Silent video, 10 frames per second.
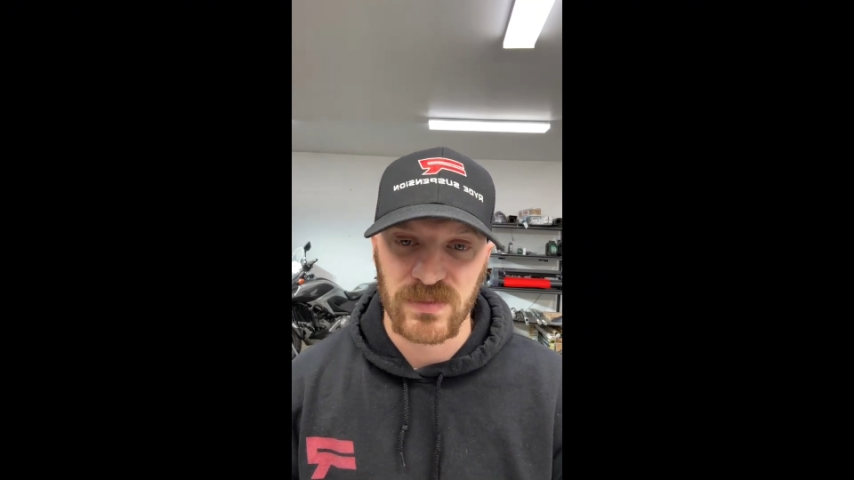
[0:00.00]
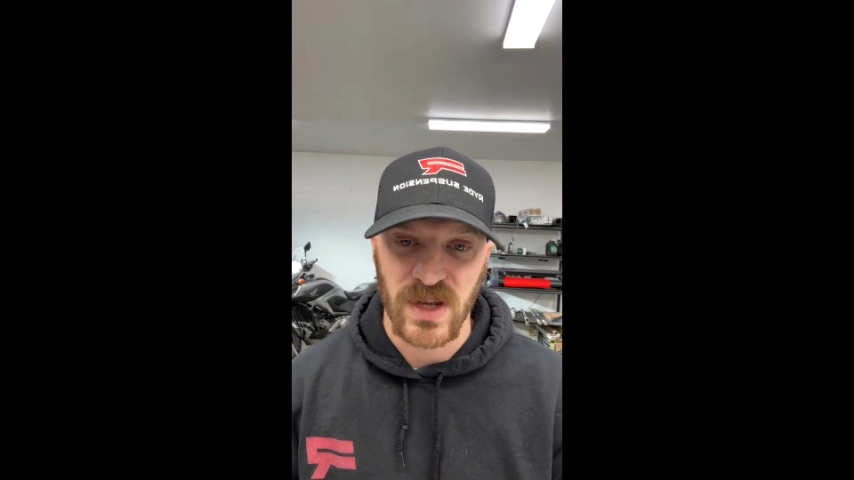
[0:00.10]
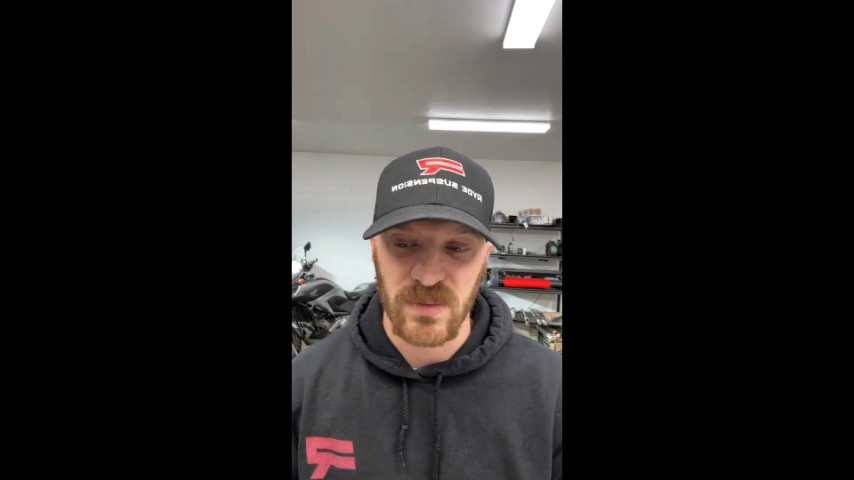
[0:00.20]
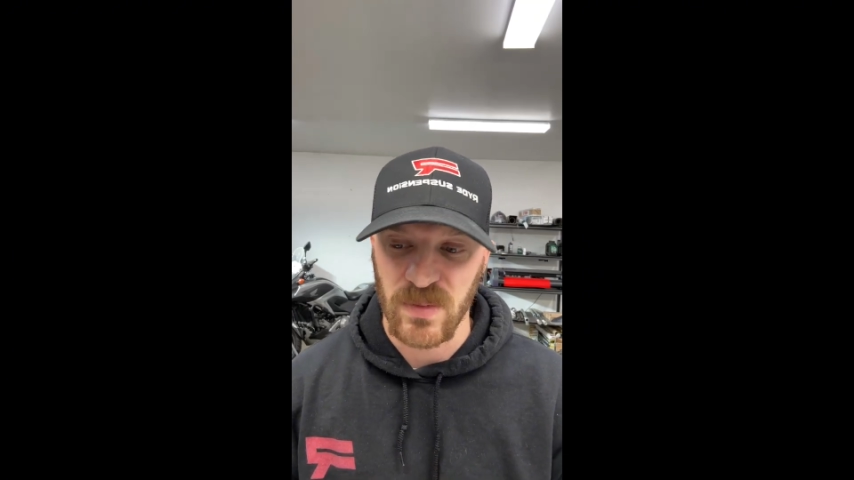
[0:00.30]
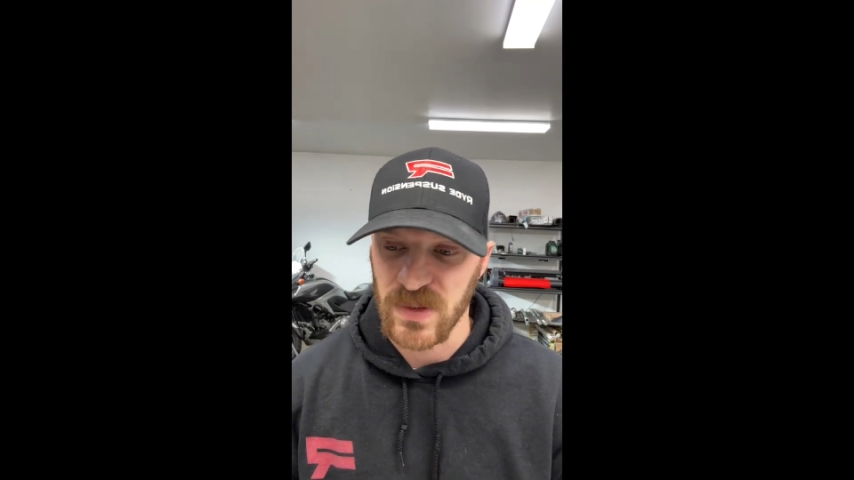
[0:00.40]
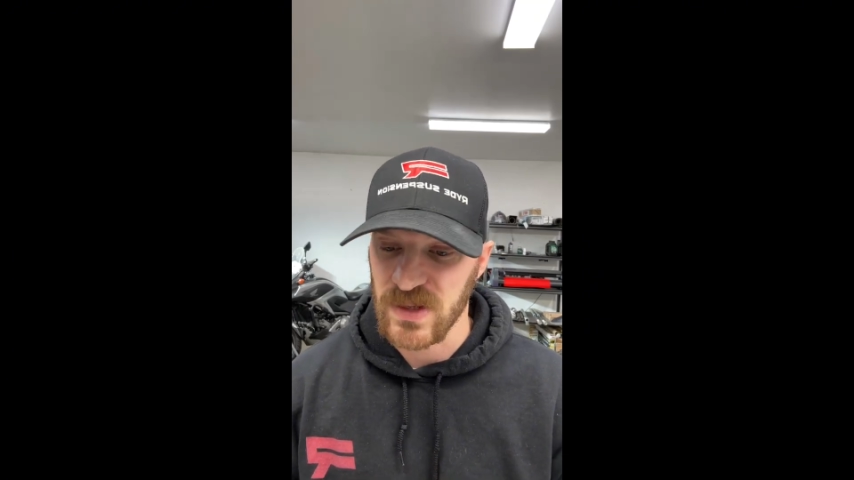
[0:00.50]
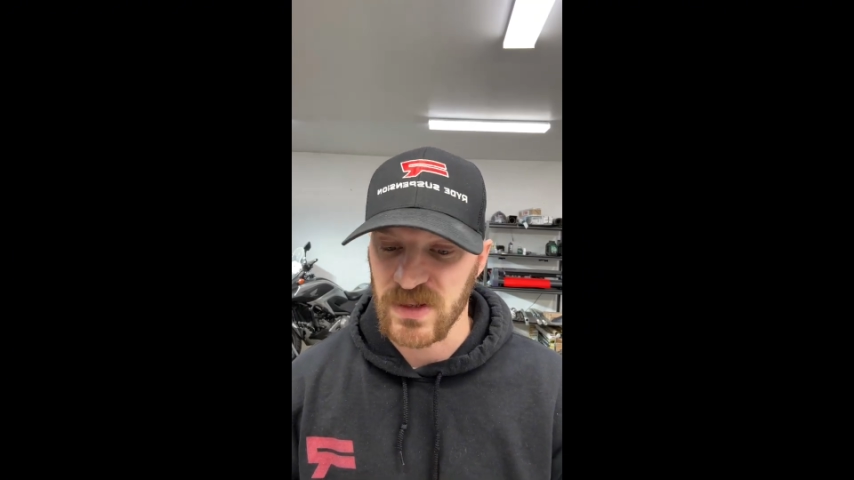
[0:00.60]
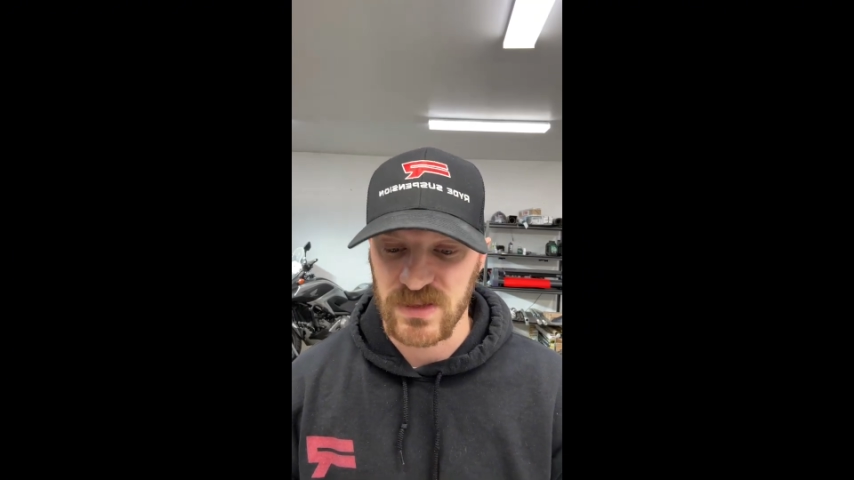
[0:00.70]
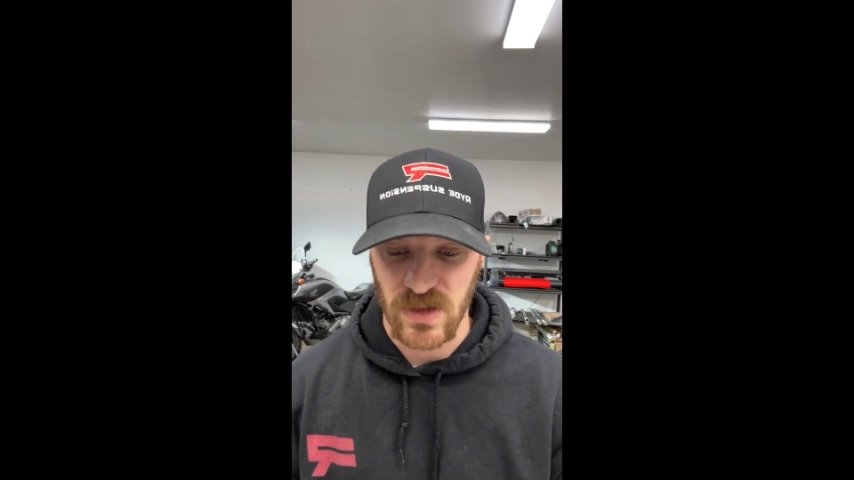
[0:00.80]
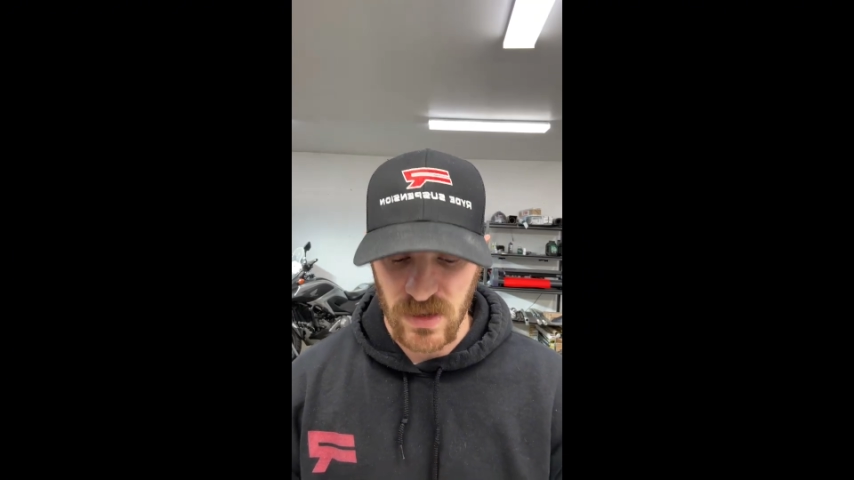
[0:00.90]

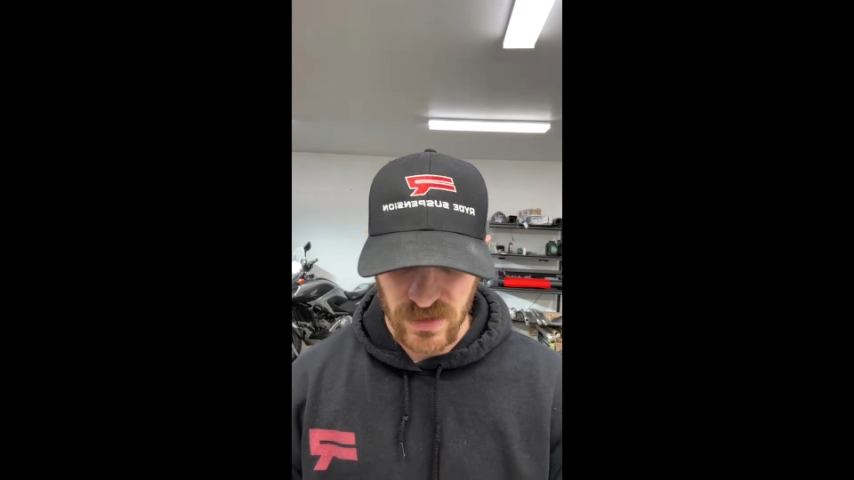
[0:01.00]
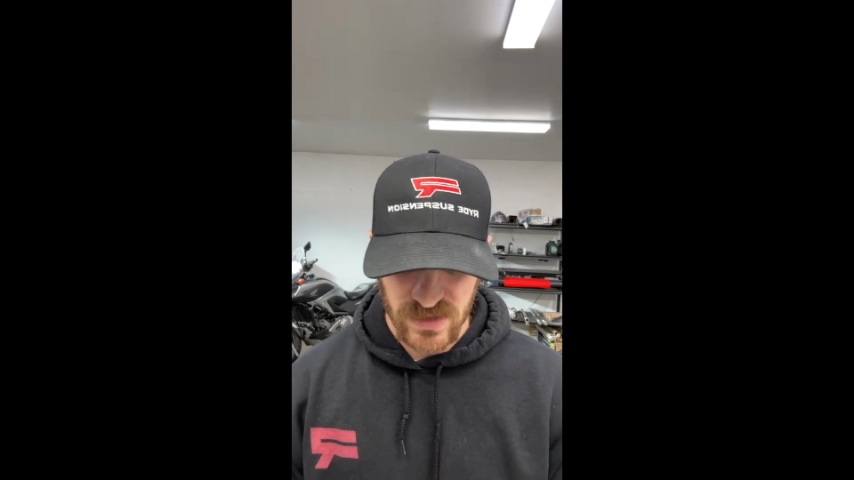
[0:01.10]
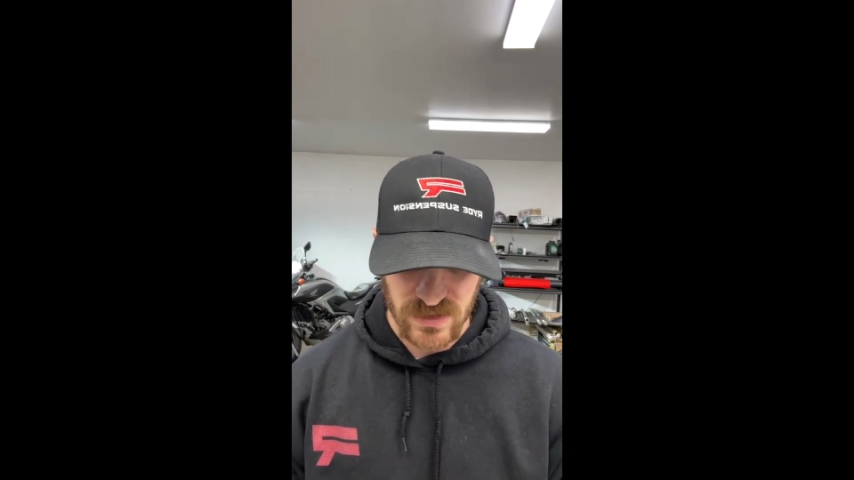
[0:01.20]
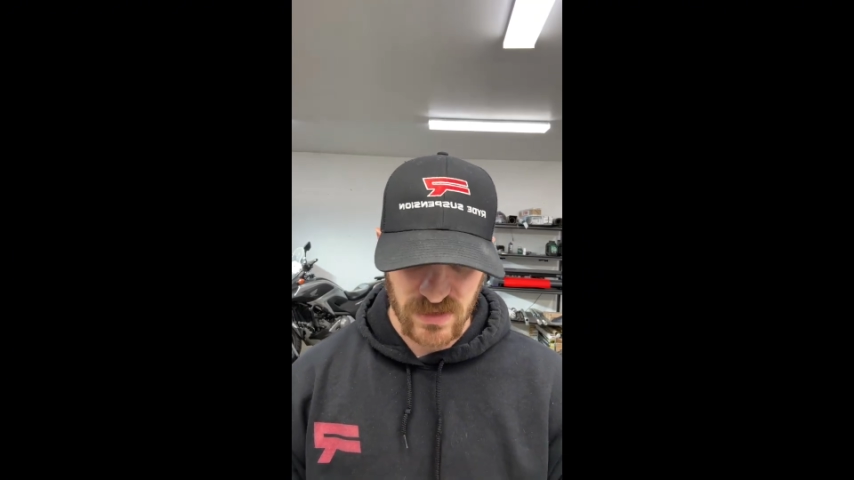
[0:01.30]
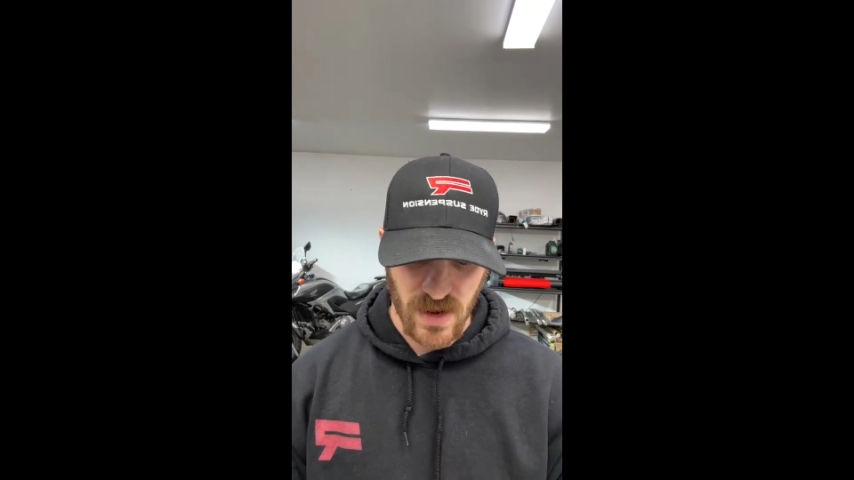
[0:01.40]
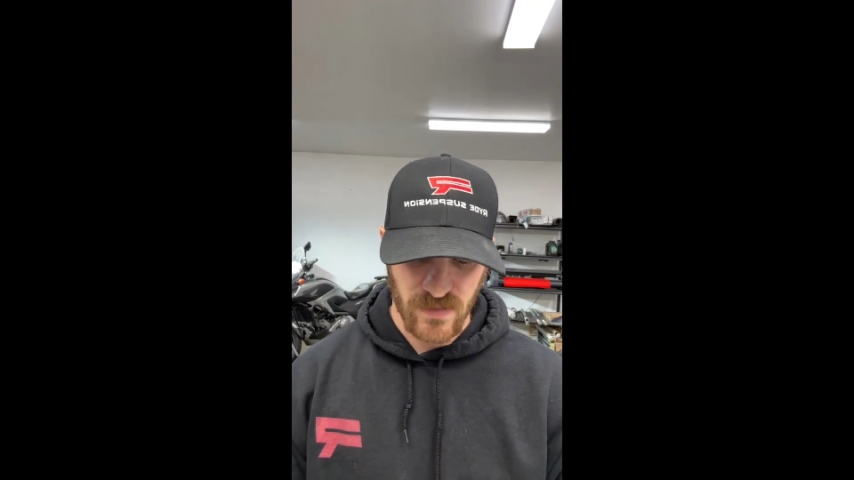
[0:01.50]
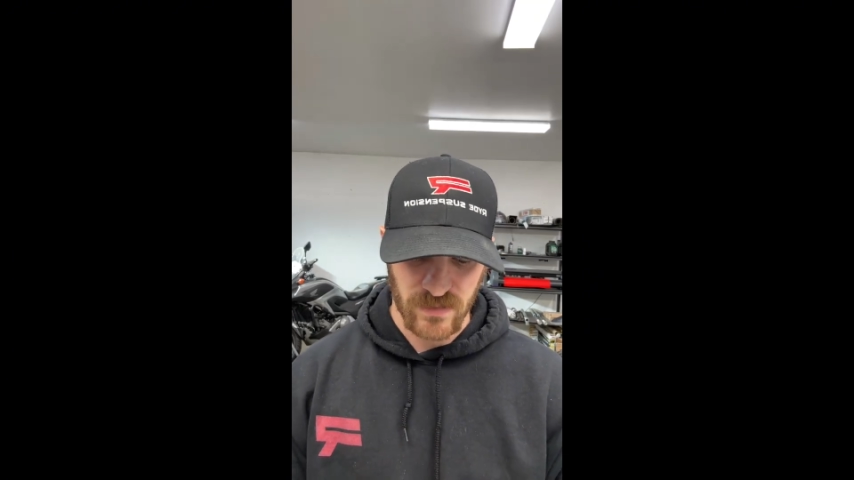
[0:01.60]
WPs, all this stuff